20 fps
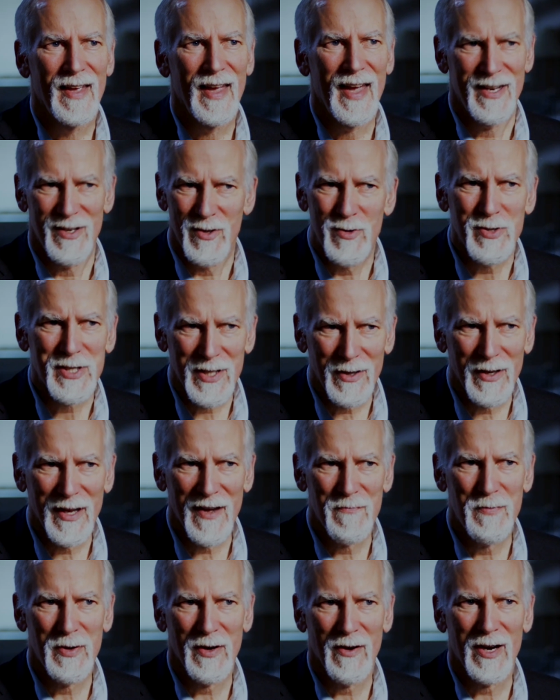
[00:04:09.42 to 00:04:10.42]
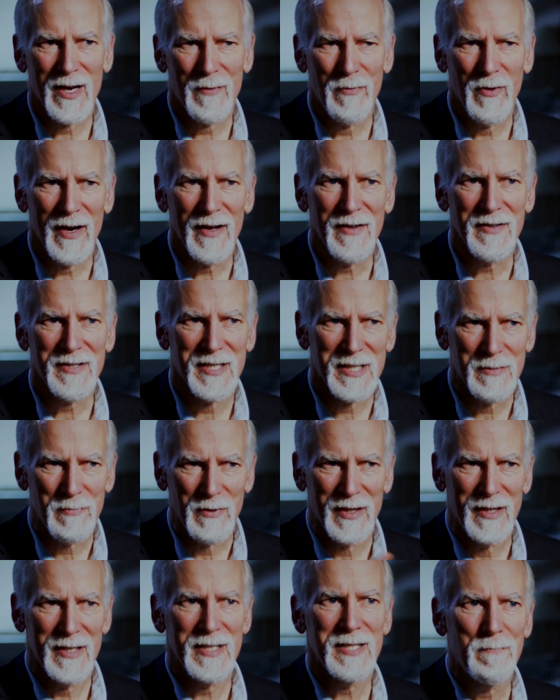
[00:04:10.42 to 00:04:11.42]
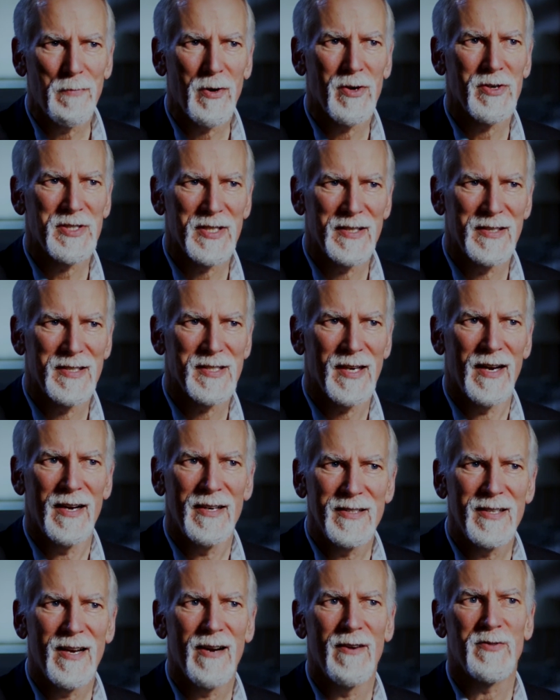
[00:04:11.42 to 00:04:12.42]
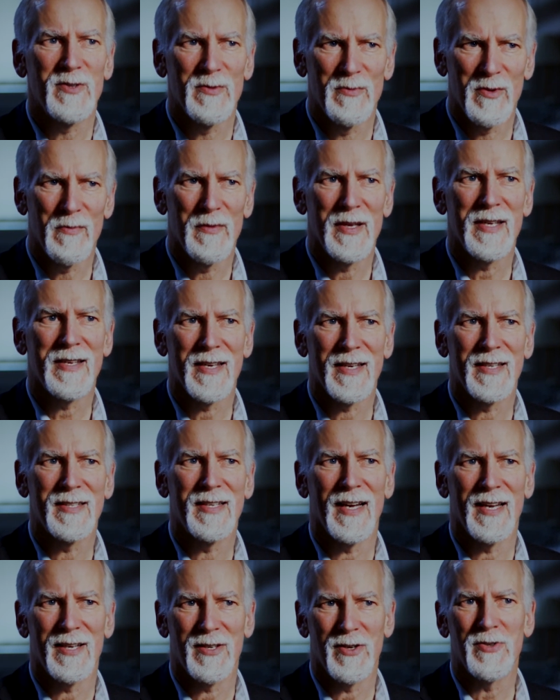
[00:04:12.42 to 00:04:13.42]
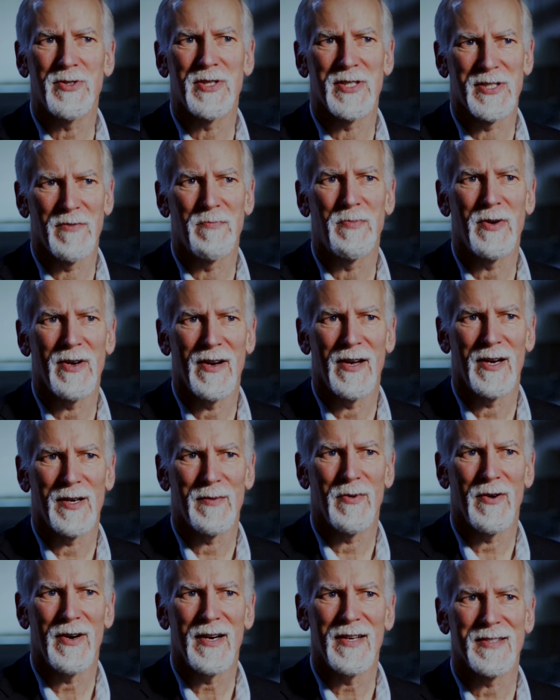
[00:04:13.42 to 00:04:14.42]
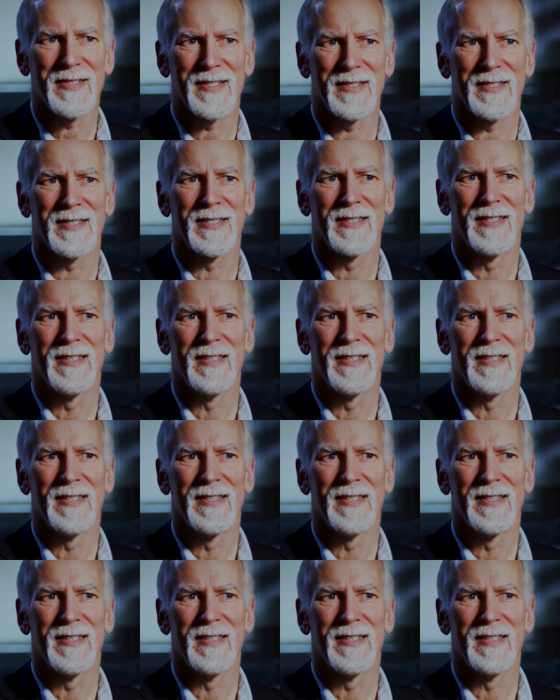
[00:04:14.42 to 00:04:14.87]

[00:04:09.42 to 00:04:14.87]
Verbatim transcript: and you still have periodic paralysis, but this person is uncomfortable making a diagnosis of periodic paralysis.